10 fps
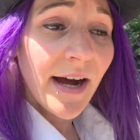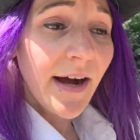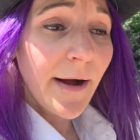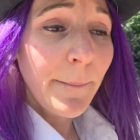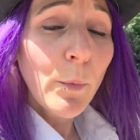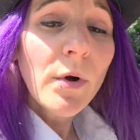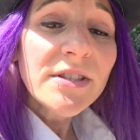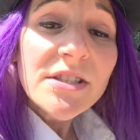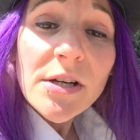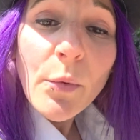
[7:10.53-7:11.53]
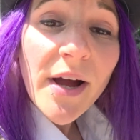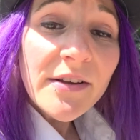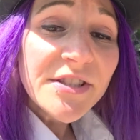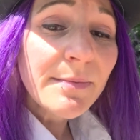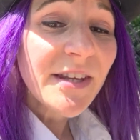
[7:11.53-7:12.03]
Once in a
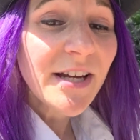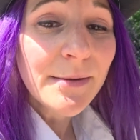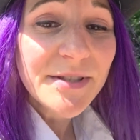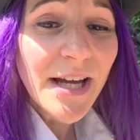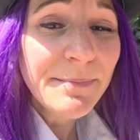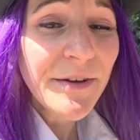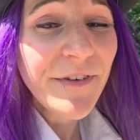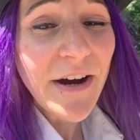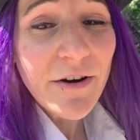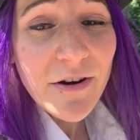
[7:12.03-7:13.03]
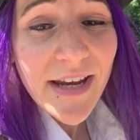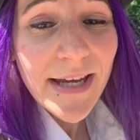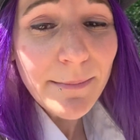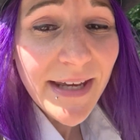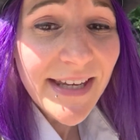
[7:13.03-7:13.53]
while something comes up, the farrier
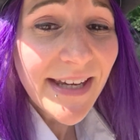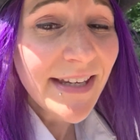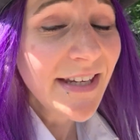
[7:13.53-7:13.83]
can't make it.